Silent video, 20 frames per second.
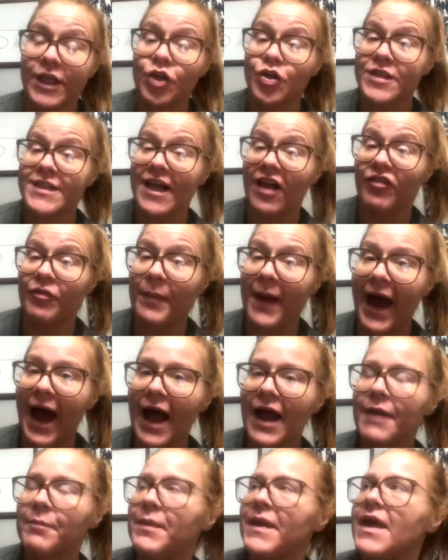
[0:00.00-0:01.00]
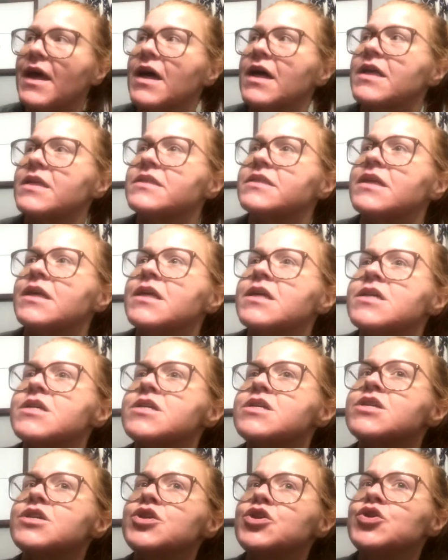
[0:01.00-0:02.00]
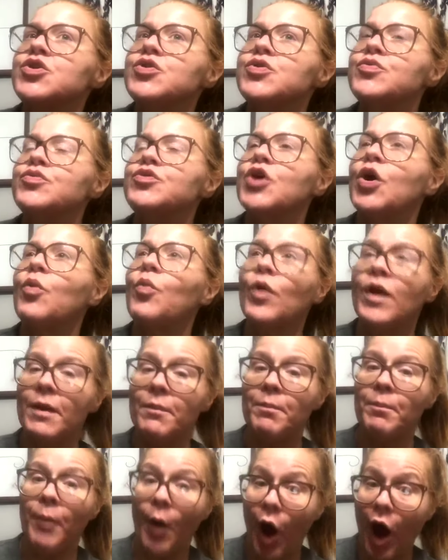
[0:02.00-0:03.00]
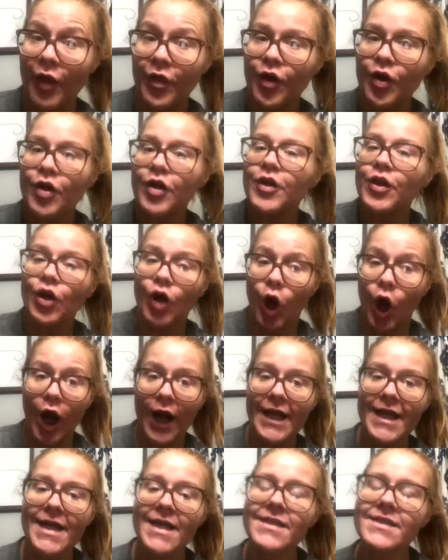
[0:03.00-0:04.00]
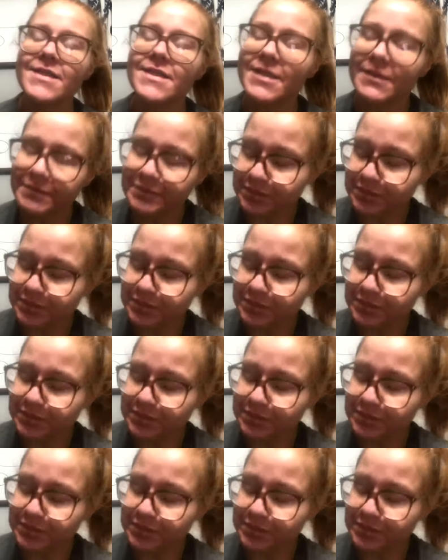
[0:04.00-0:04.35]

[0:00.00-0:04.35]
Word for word: yourself back because you don't want to bother your audience